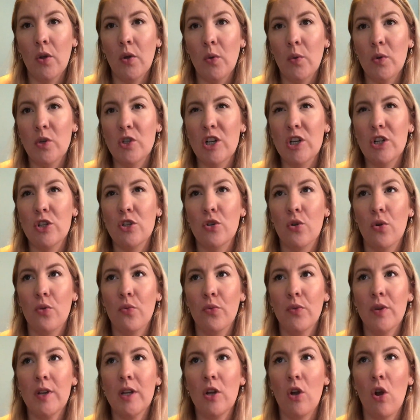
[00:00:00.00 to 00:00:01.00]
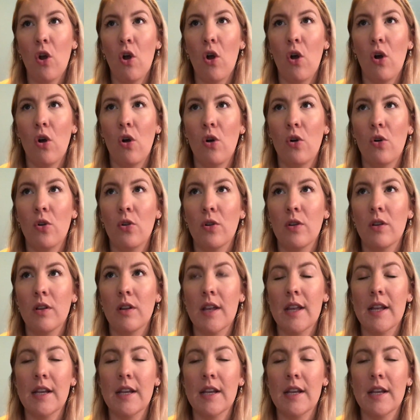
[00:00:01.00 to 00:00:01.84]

which I don't recall